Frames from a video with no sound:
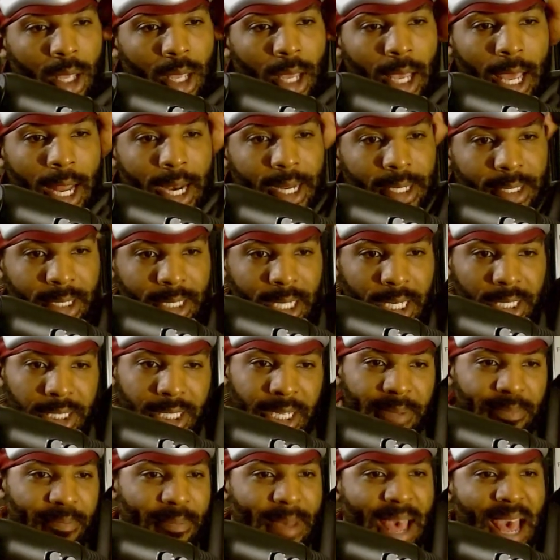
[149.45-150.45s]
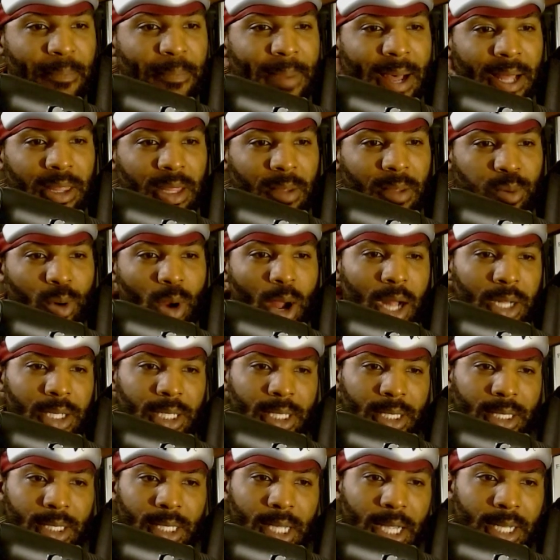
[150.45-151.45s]
and essentially map out the
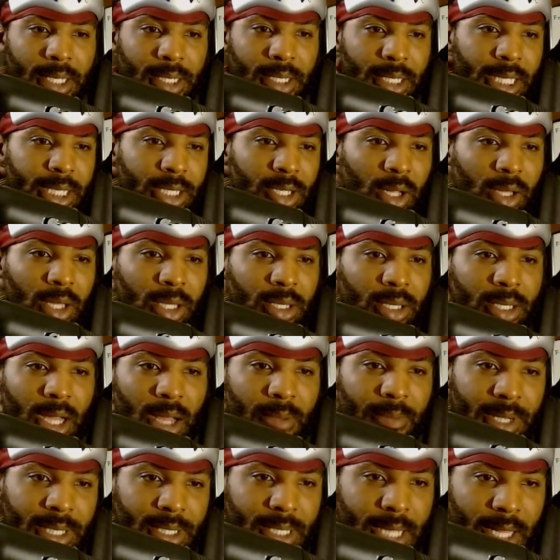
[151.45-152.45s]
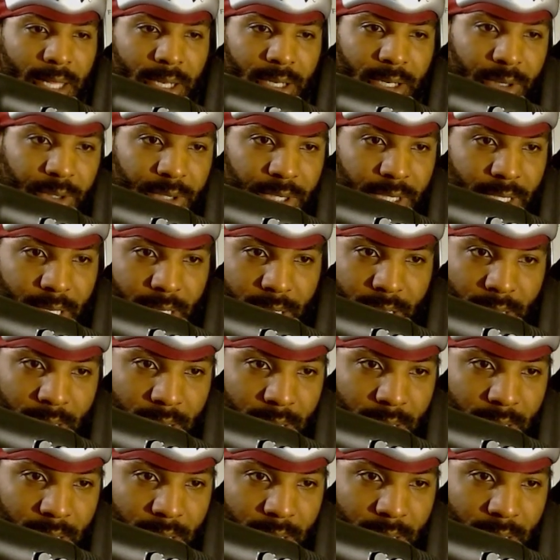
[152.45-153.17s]
projects and teach all the dummies how to do shit.